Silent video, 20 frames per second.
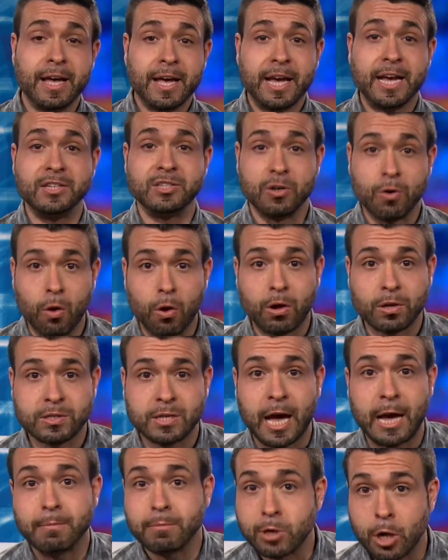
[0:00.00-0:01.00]
He's an all
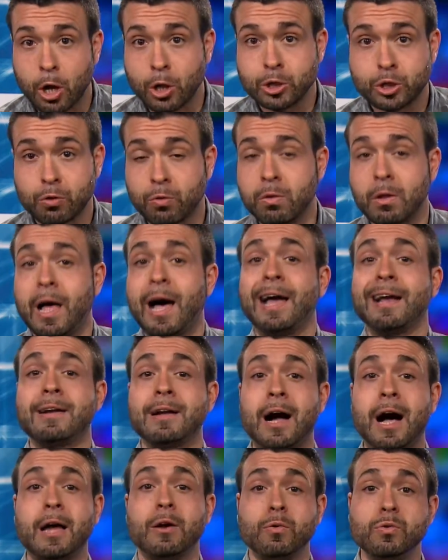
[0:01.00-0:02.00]
time cultural
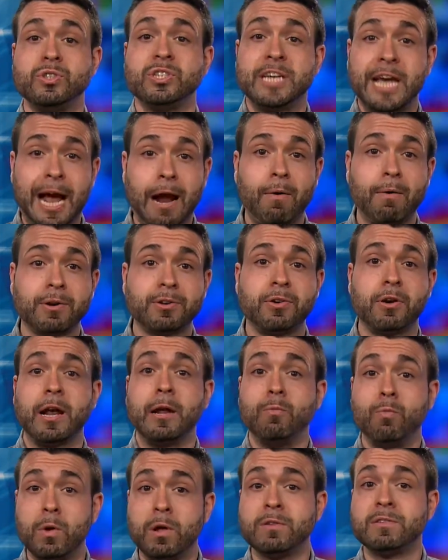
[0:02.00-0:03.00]
icon whose character
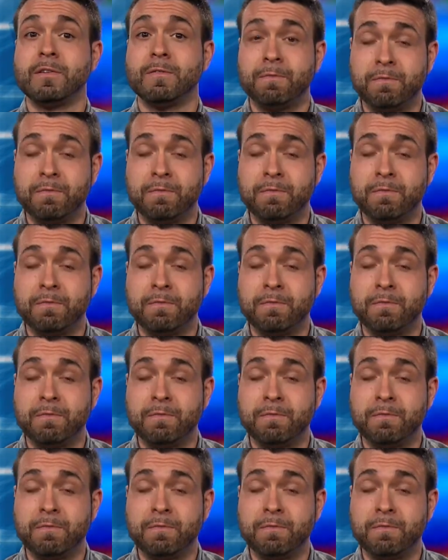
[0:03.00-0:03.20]
and will to